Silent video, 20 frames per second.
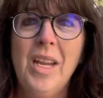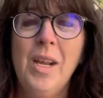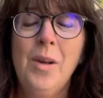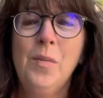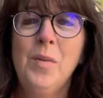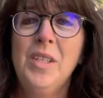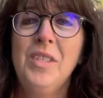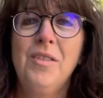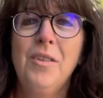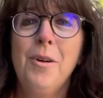It
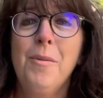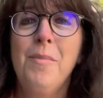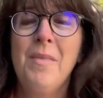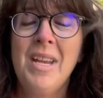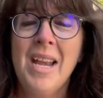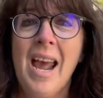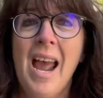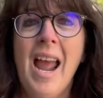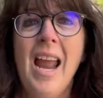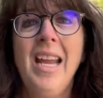was from
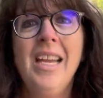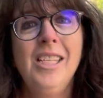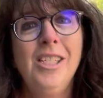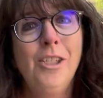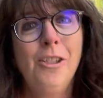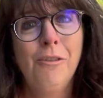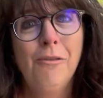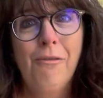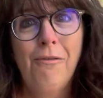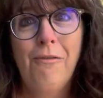9
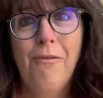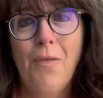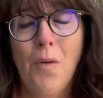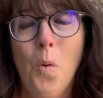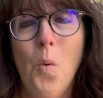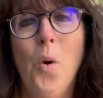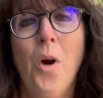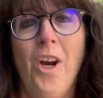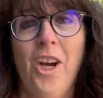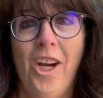to
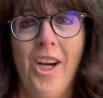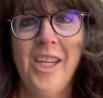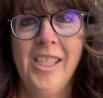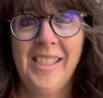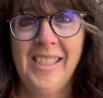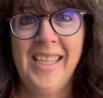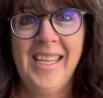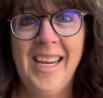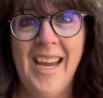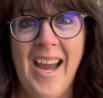4
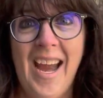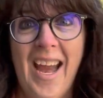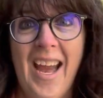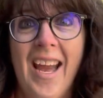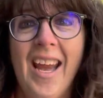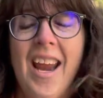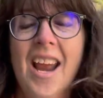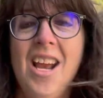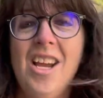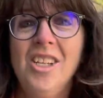today,
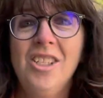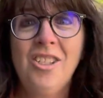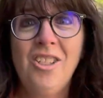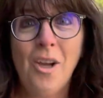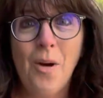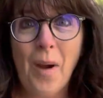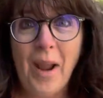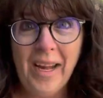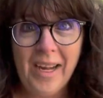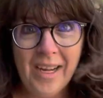
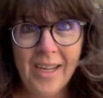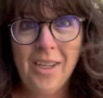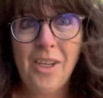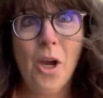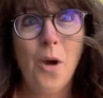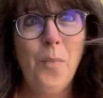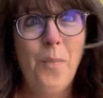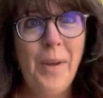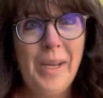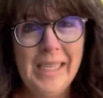so I could
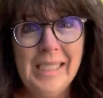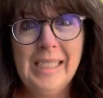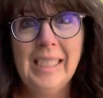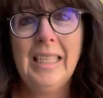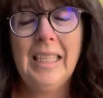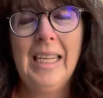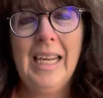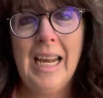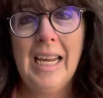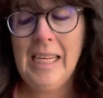go
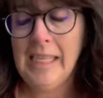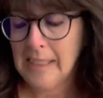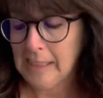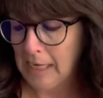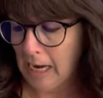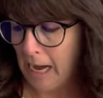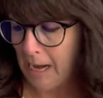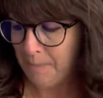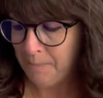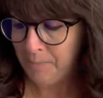basically any
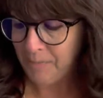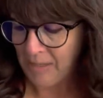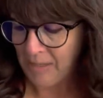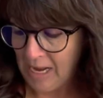time,